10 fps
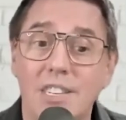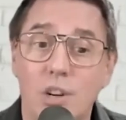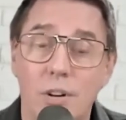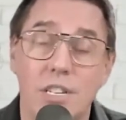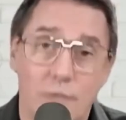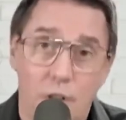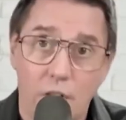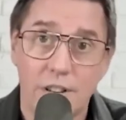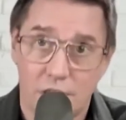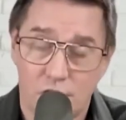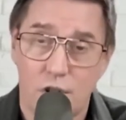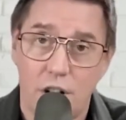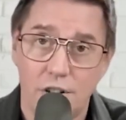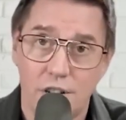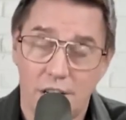a consequence of all this
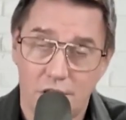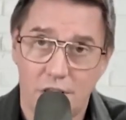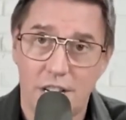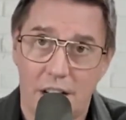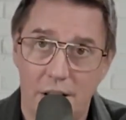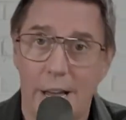astrology I just